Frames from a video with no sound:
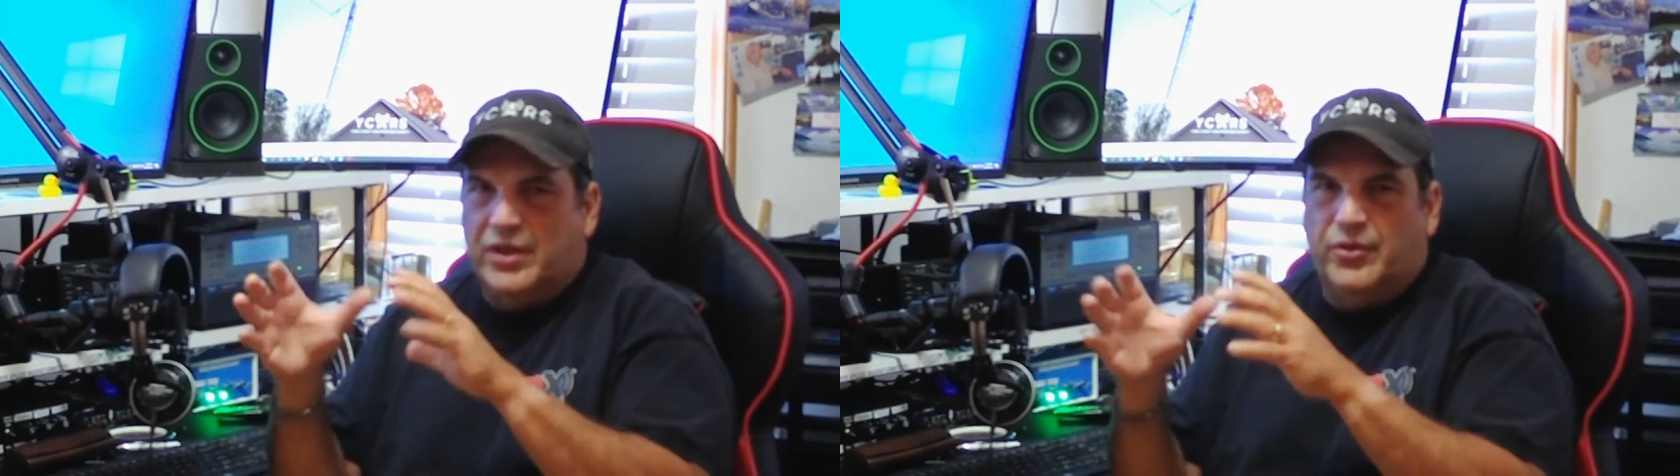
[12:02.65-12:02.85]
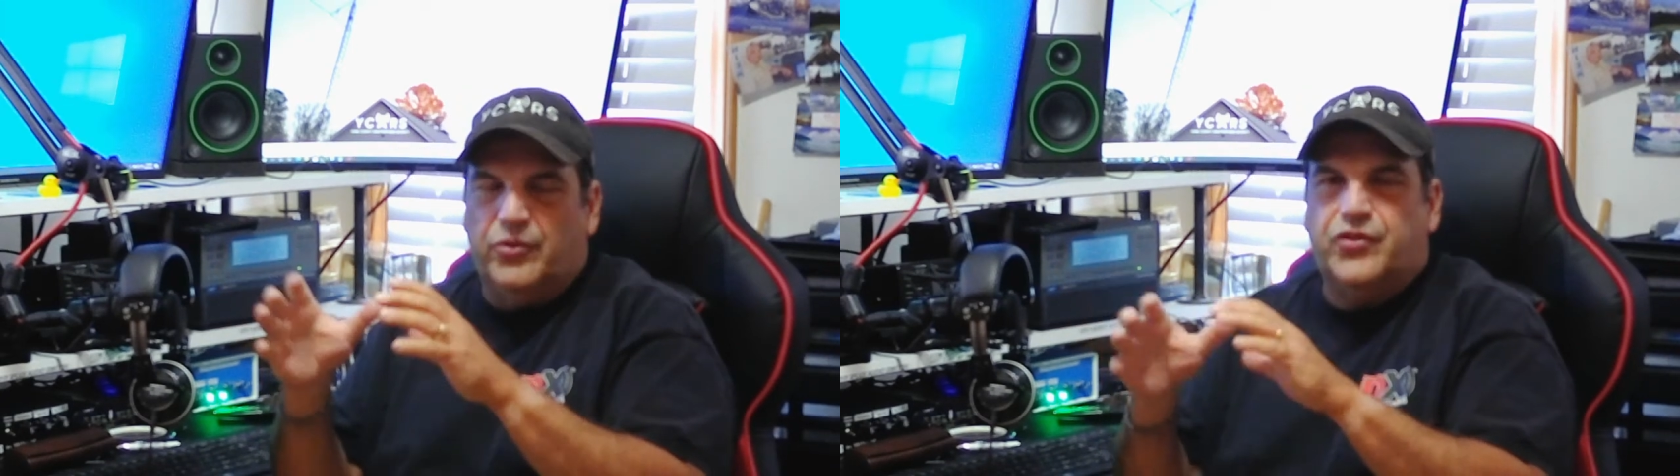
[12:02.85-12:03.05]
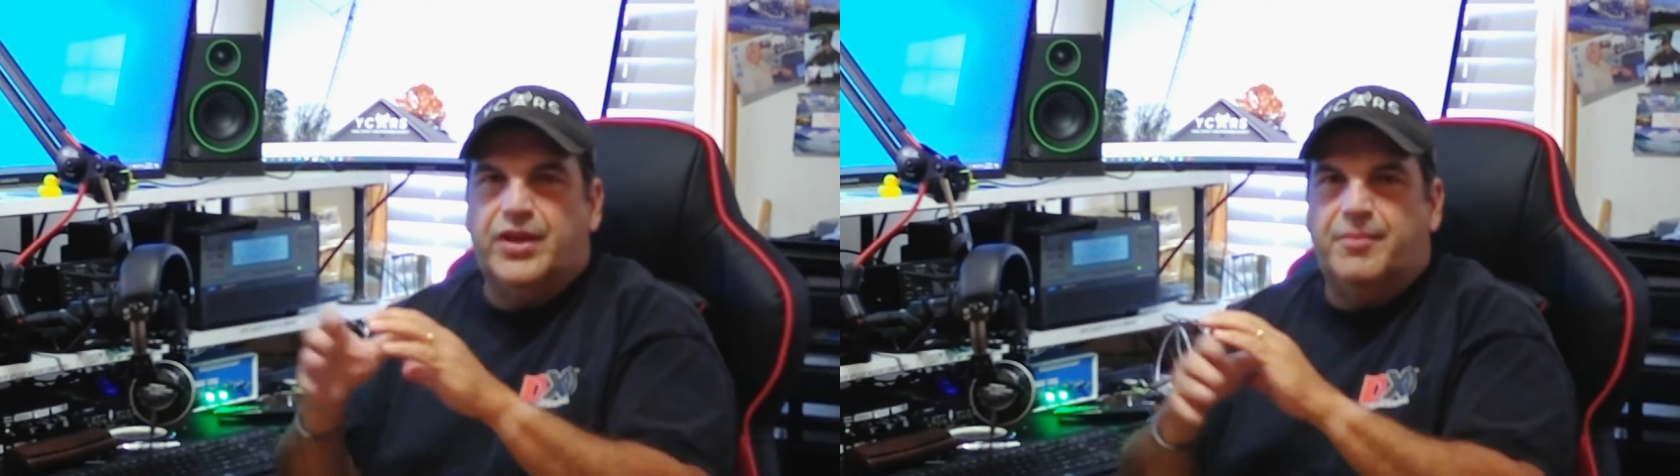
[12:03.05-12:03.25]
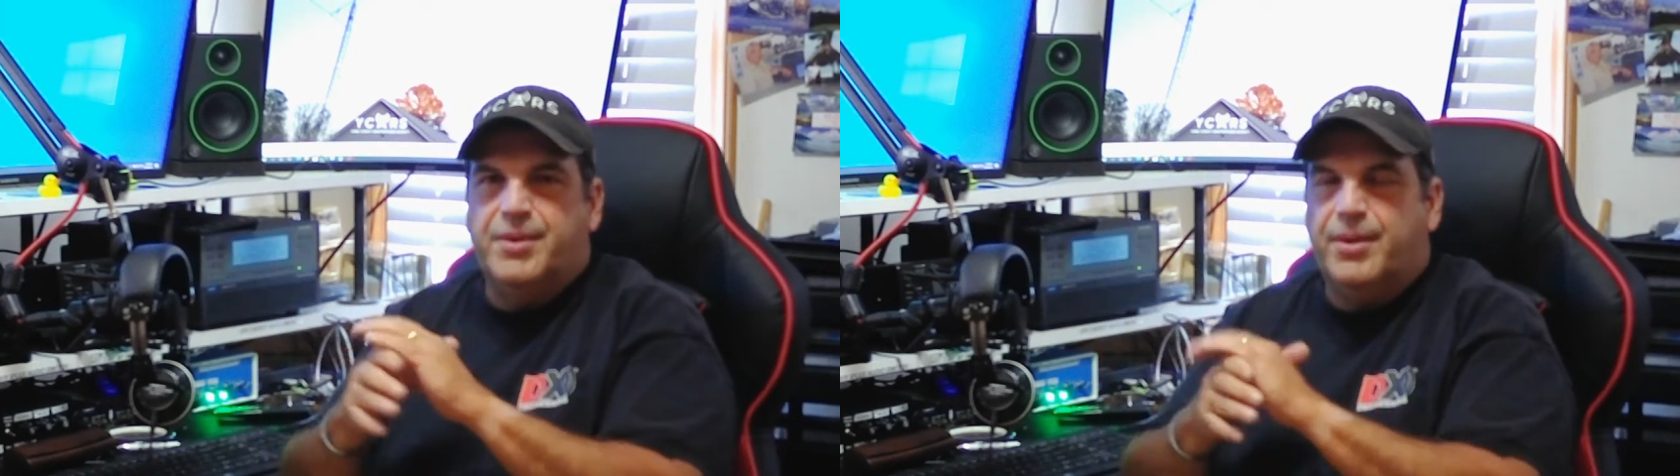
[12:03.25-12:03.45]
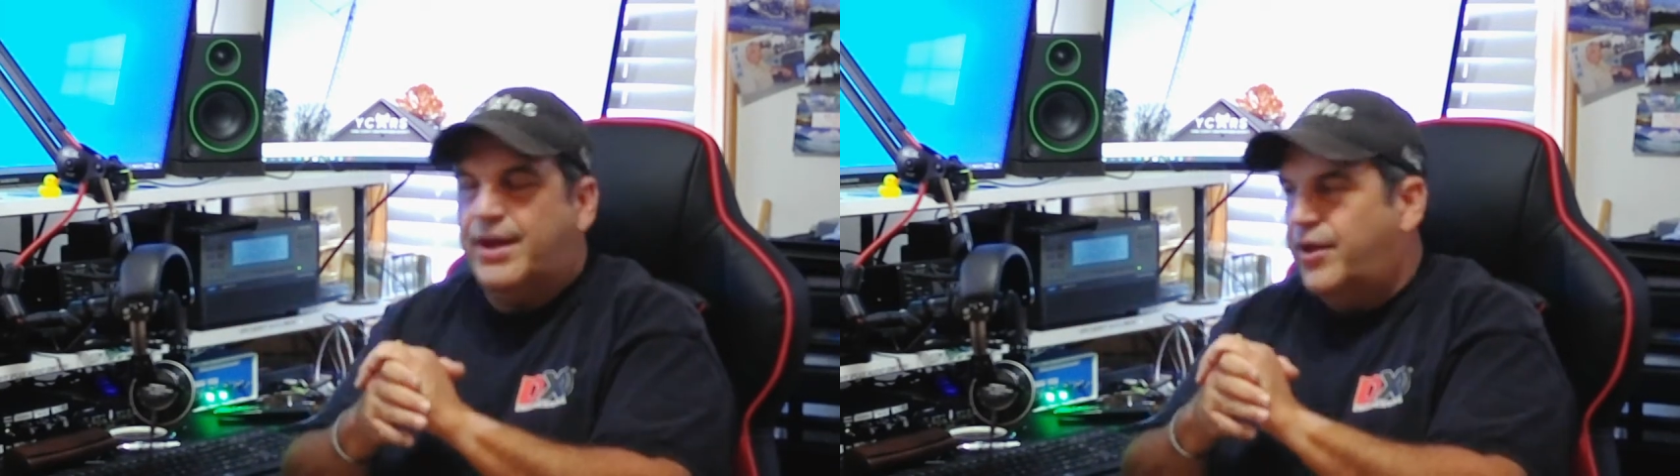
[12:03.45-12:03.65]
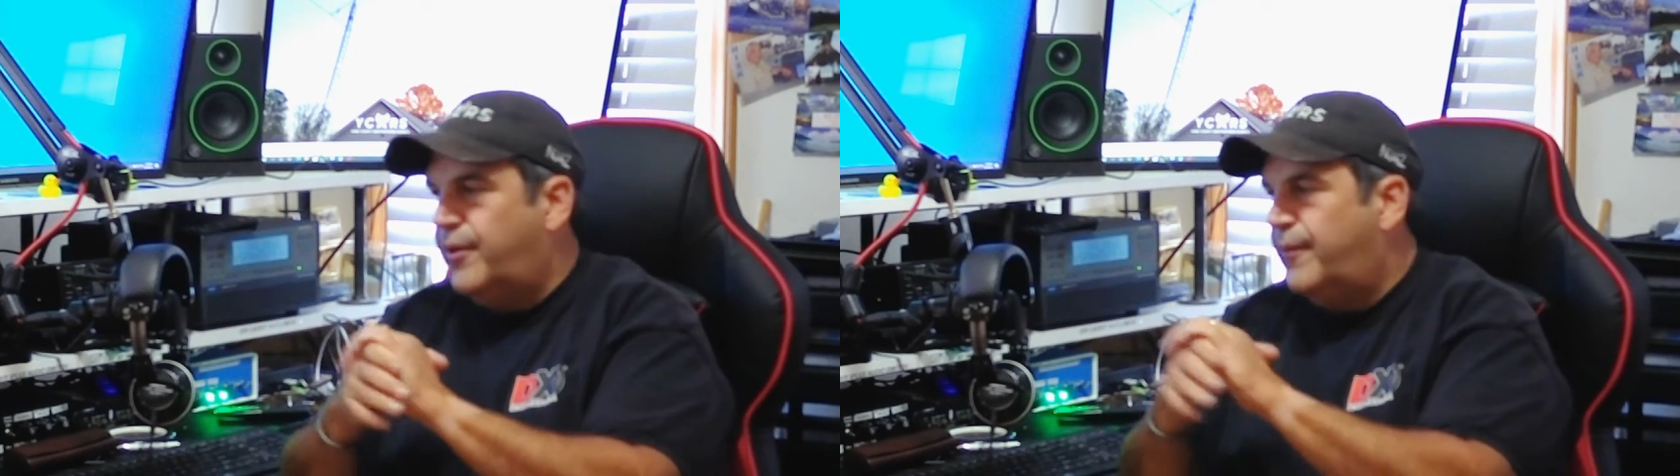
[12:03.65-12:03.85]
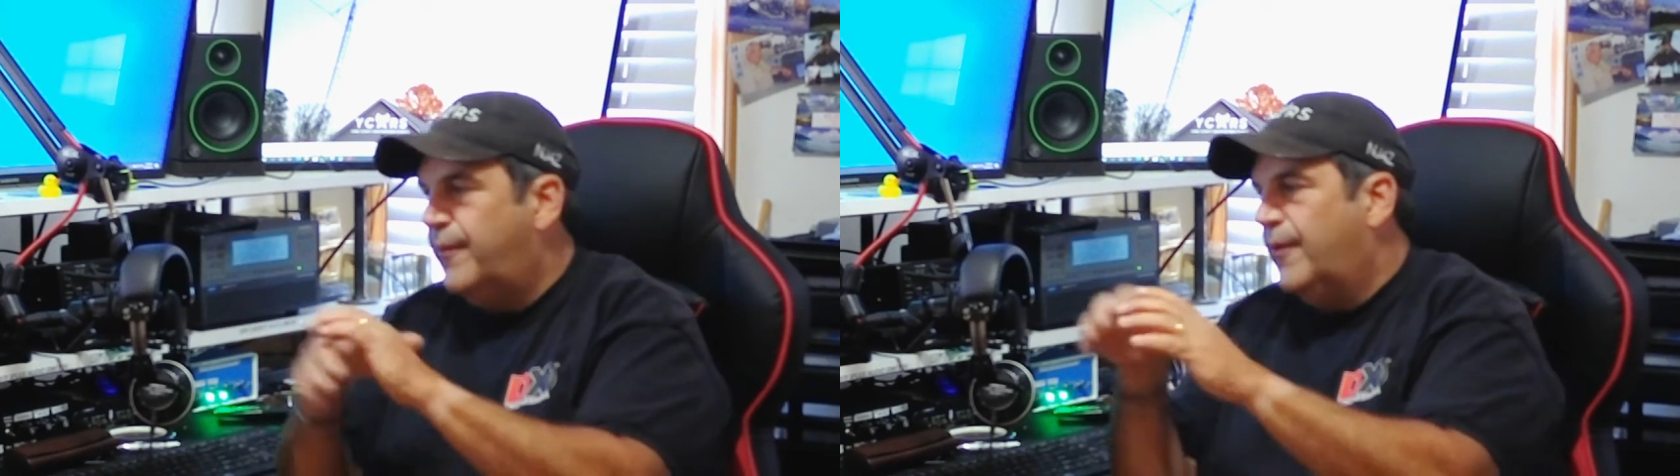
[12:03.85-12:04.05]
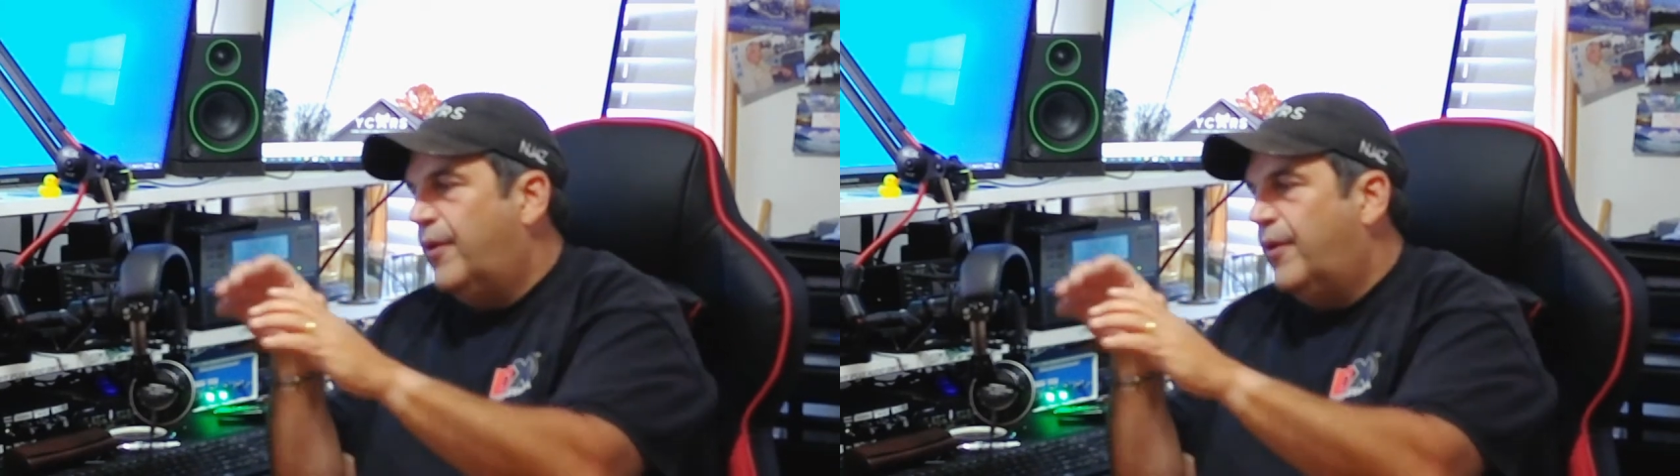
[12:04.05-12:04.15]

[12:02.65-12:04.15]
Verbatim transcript: little CW I do,